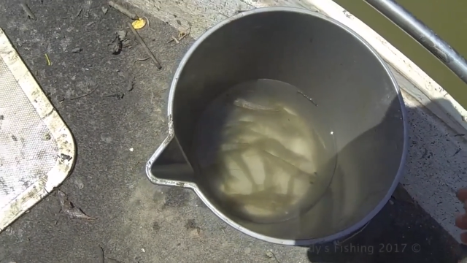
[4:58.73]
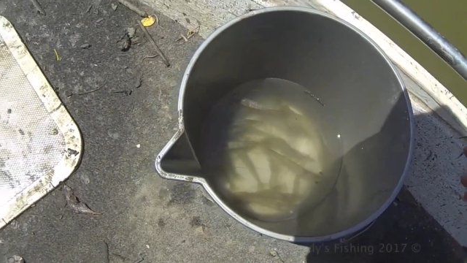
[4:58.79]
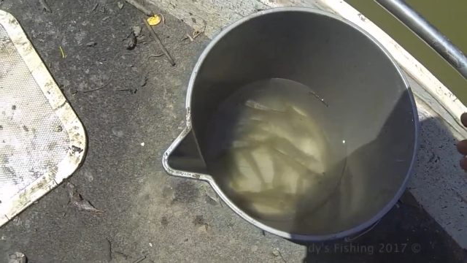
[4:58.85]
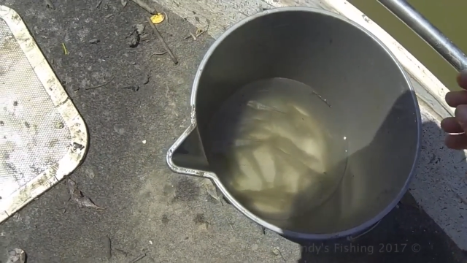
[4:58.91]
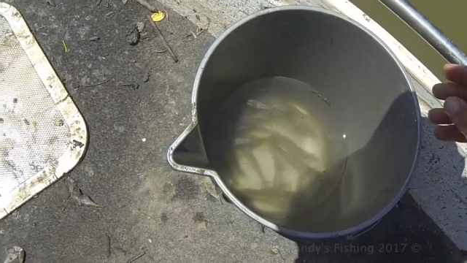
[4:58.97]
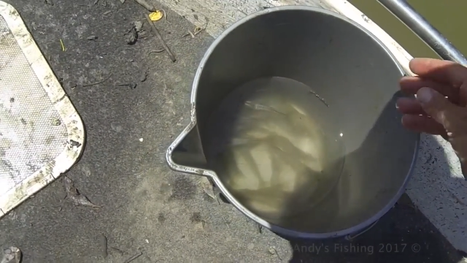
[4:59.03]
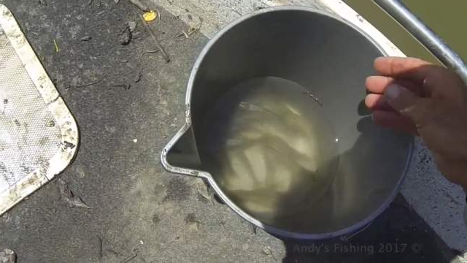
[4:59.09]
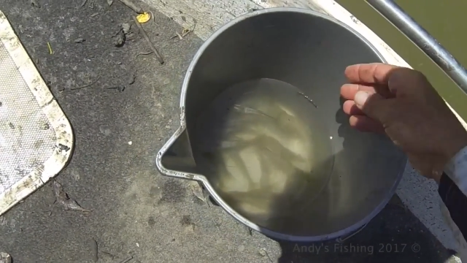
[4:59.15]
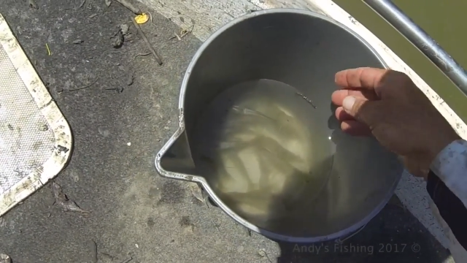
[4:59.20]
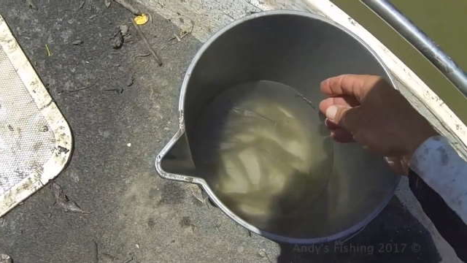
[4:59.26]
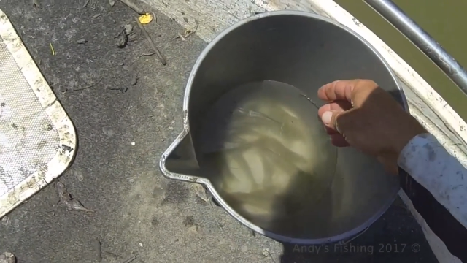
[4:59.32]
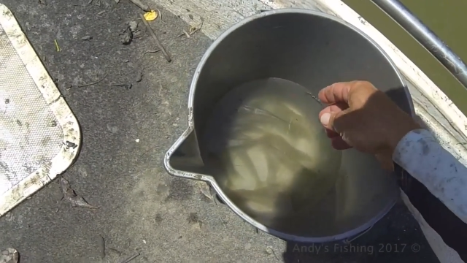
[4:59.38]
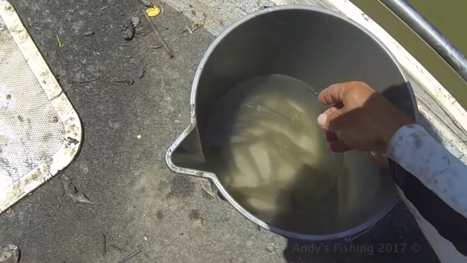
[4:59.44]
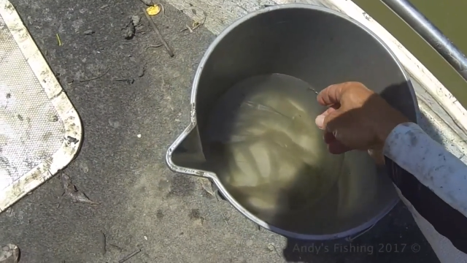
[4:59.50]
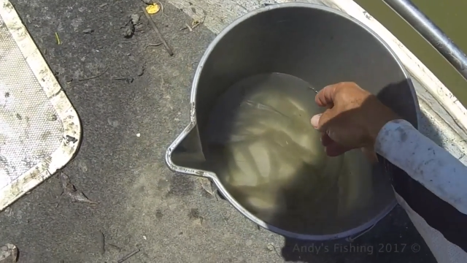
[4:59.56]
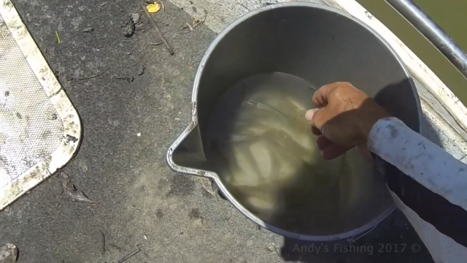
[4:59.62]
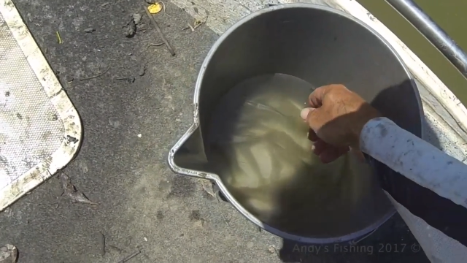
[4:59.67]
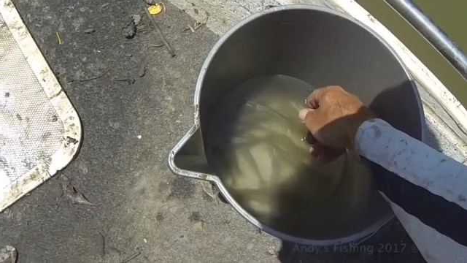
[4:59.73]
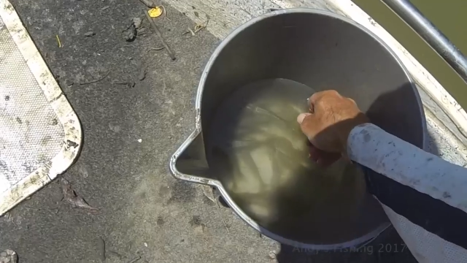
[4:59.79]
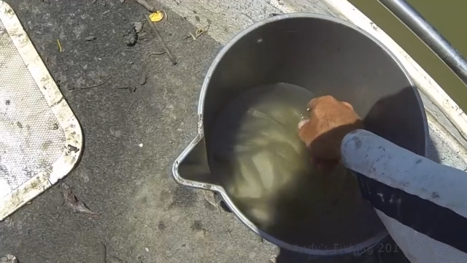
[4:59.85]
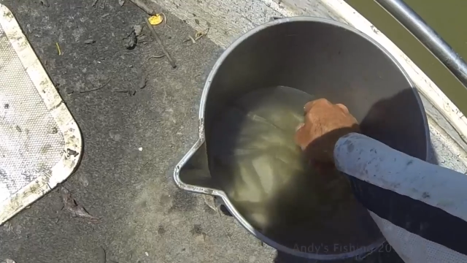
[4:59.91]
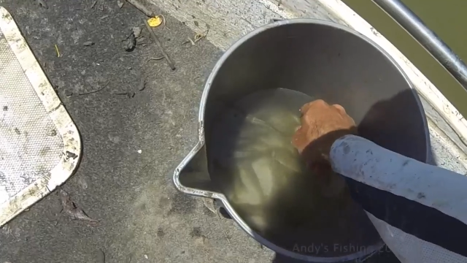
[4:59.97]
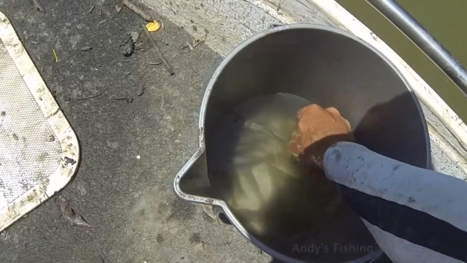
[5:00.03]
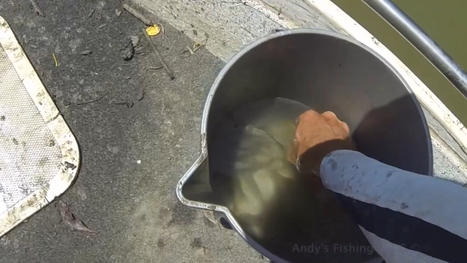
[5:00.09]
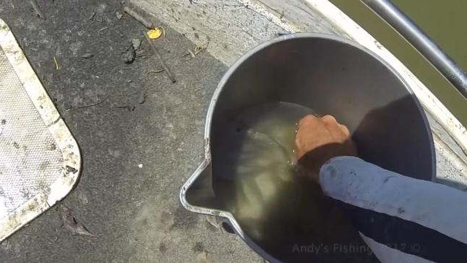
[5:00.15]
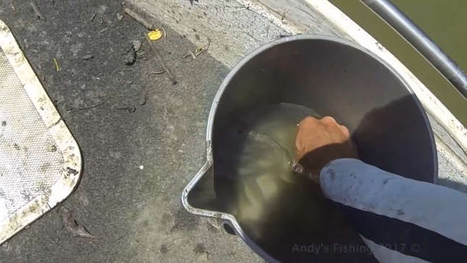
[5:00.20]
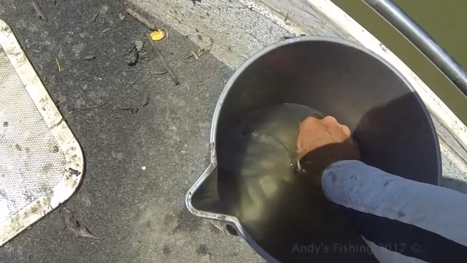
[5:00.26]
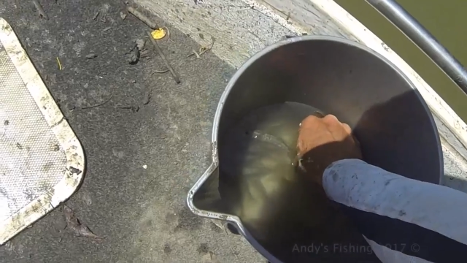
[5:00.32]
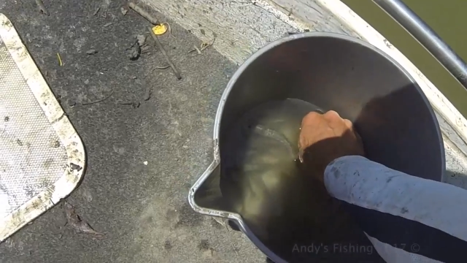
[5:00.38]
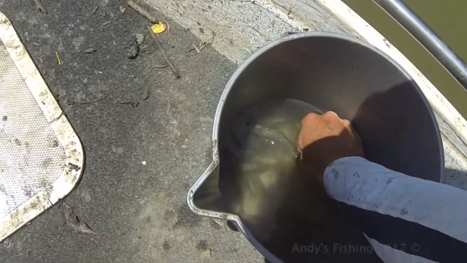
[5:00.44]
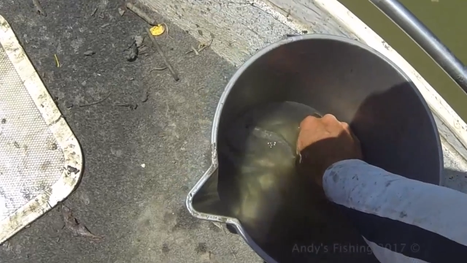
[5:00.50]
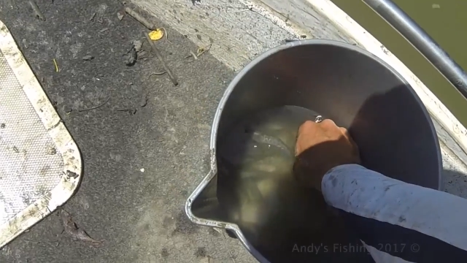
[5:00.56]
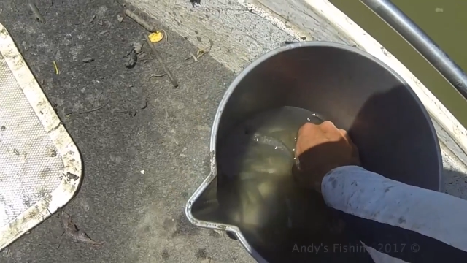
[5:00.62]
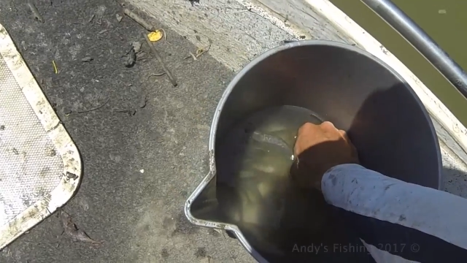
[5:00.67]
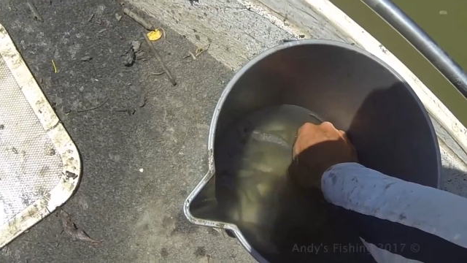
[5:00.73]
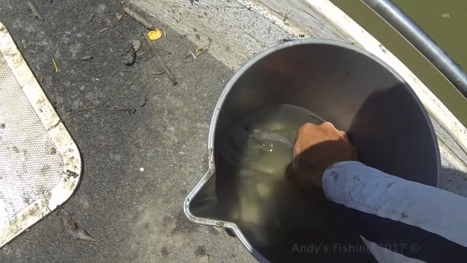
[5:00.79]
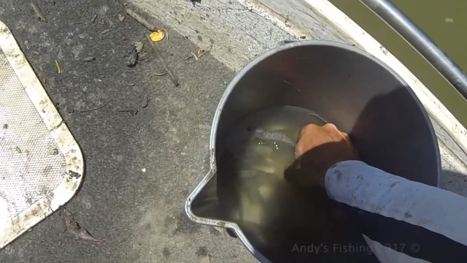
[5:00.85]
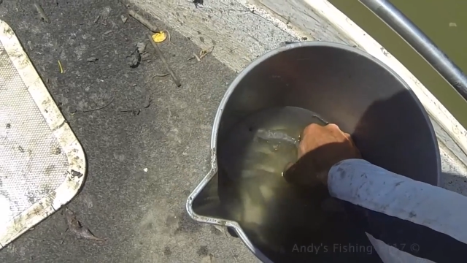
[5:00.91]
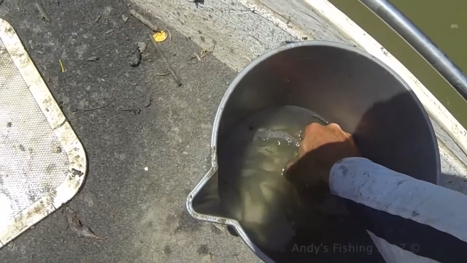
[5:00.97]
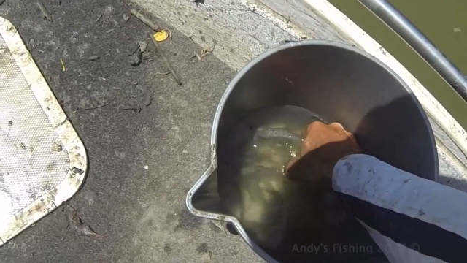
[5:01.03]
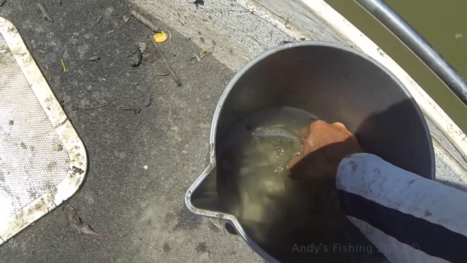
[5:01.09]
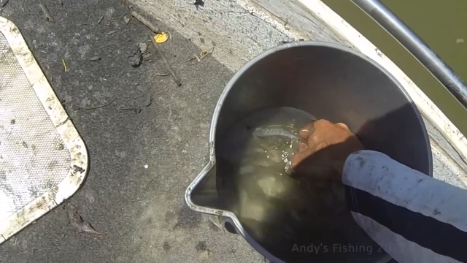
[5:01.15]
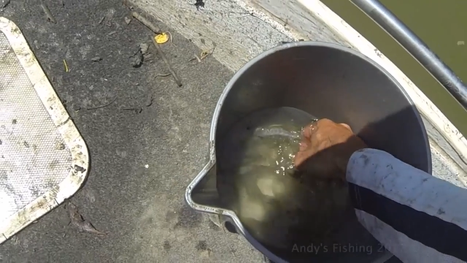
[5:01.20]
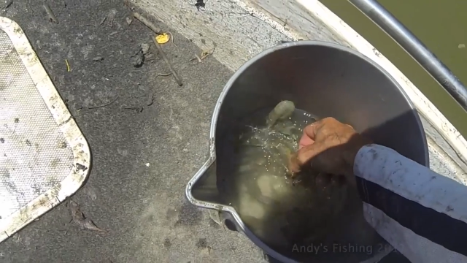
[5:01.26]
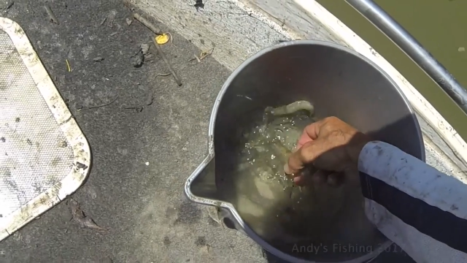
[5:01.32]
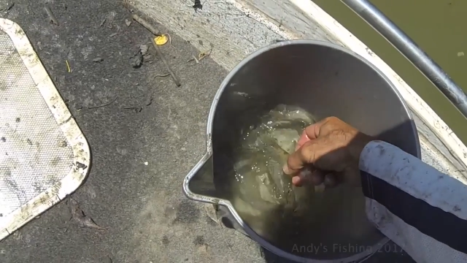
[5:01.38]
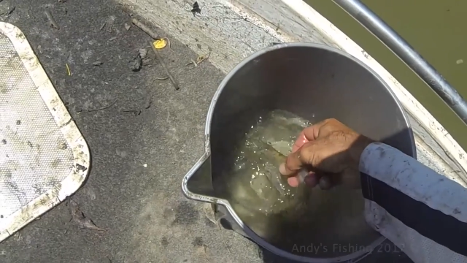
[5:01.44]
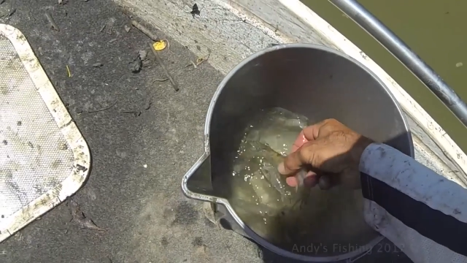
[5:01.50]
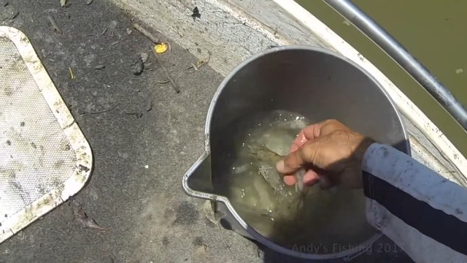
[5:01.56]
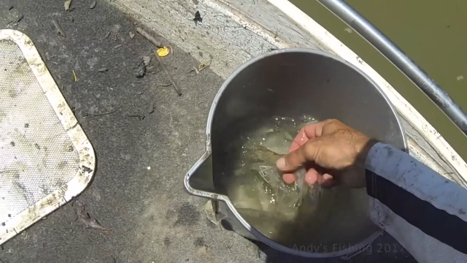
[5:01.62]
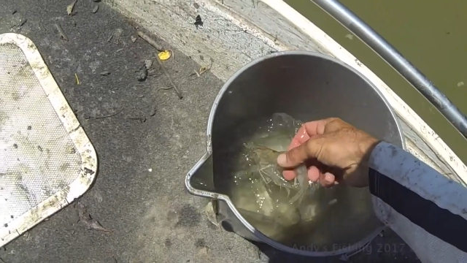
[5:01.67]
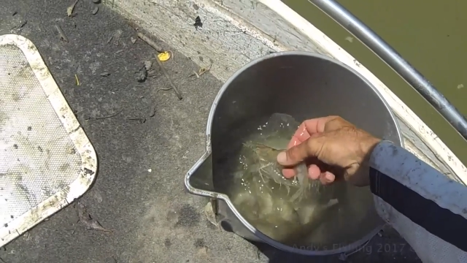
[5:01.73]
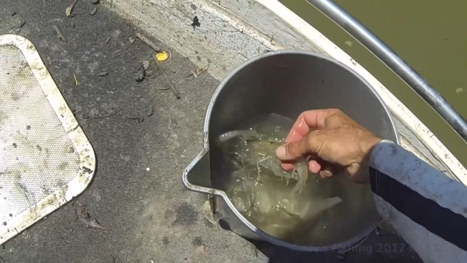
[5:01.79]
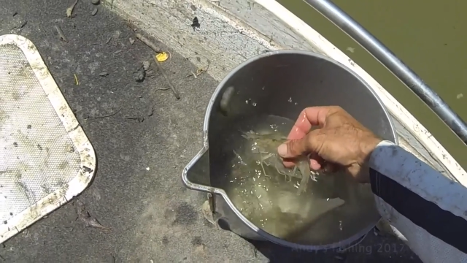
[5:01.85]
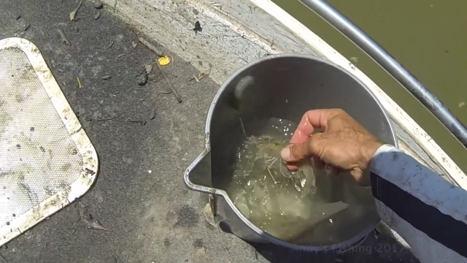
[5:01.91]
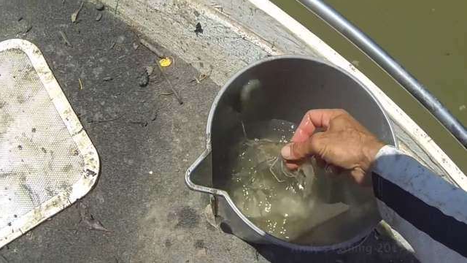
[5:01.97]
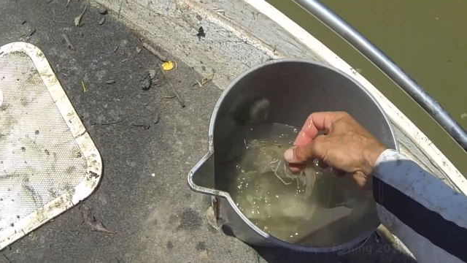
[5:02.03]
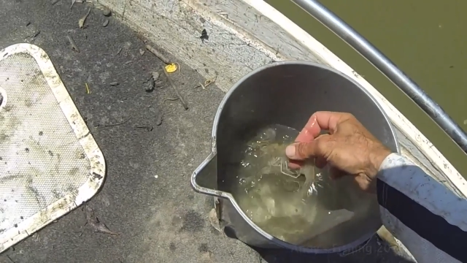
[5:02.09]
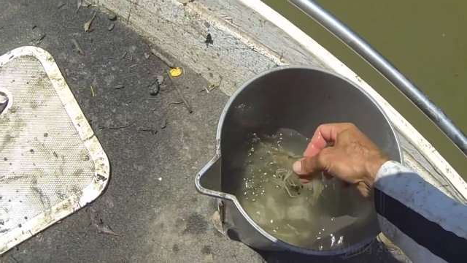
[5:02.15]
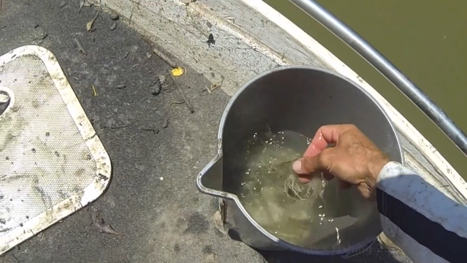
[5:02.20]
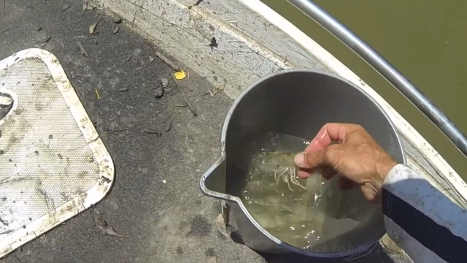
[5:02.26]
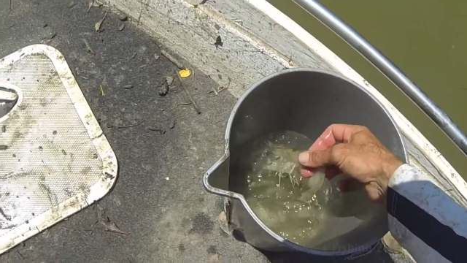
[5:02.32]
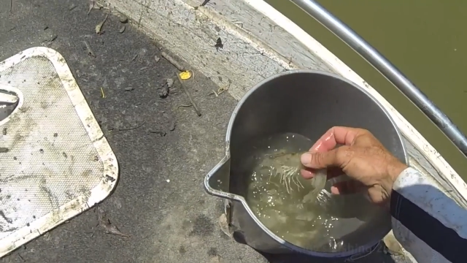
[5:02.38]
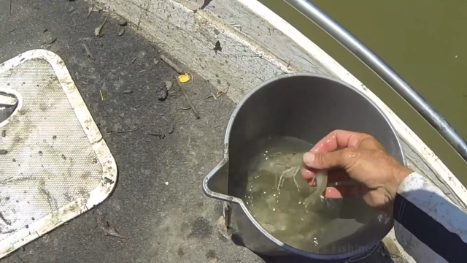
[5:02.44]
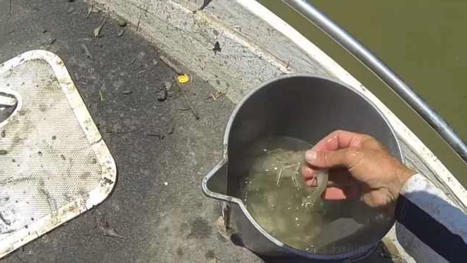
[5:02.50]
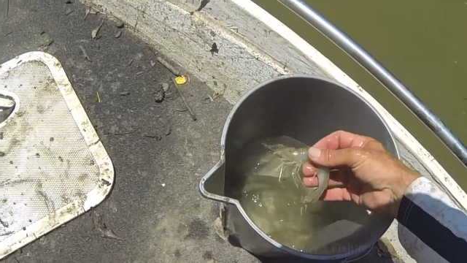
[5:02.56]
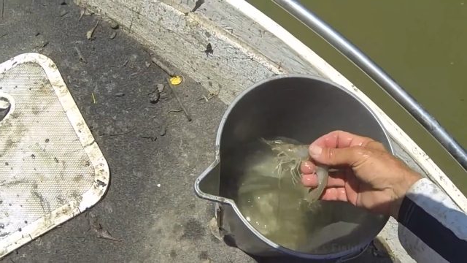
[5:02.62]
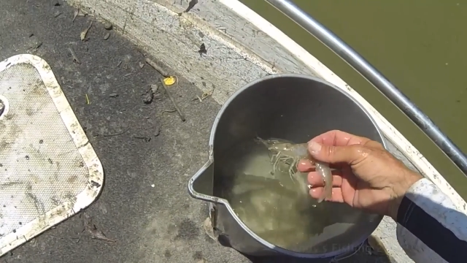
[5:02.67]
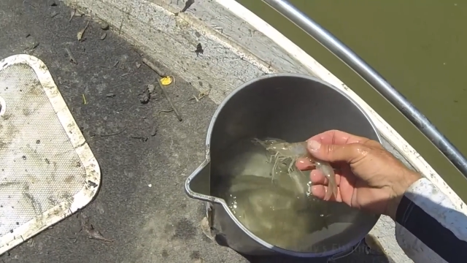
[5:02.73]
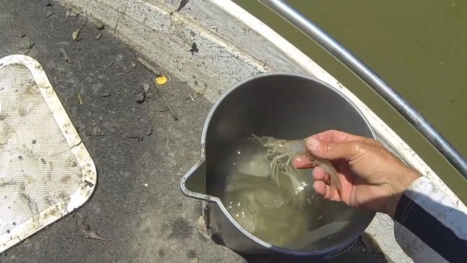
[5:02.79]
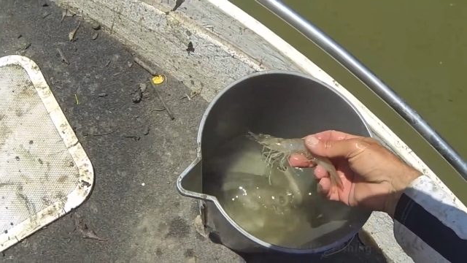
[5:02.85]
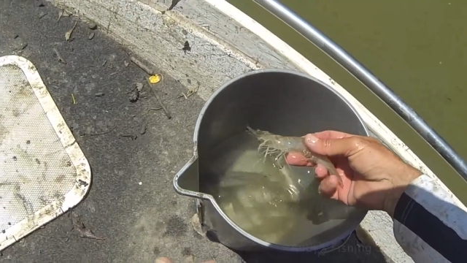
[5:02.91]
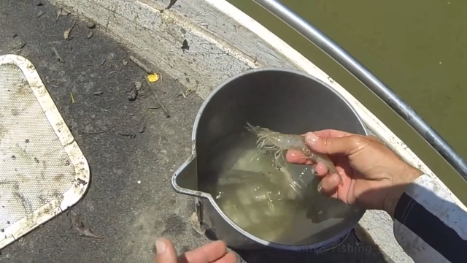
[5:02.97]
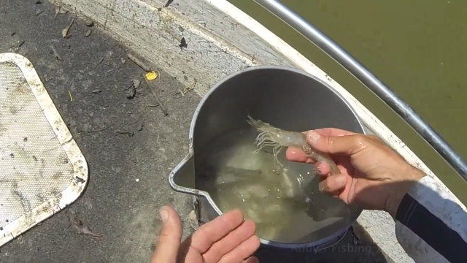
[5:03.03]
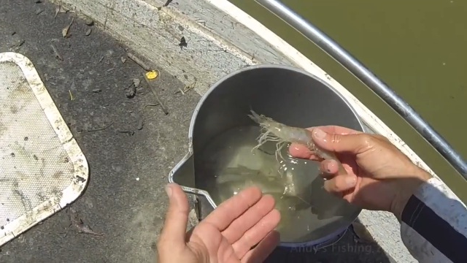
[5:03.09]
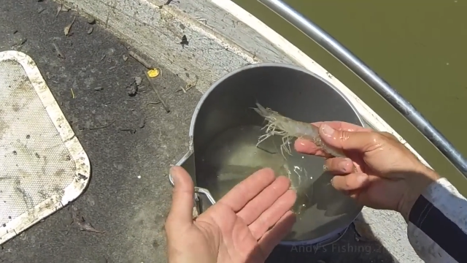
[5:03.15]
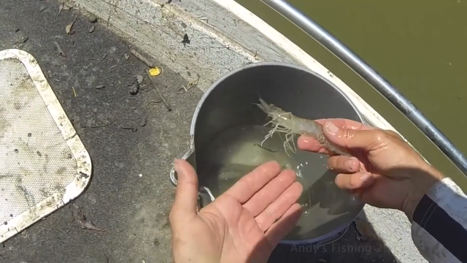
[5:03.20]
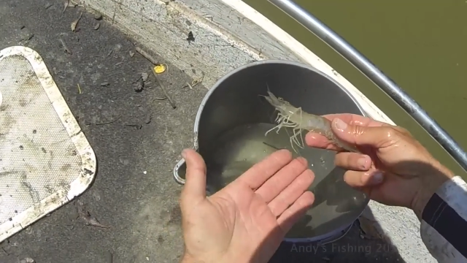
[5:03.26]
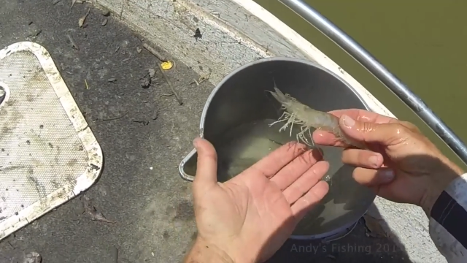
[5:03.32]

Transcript: (no speaker visible)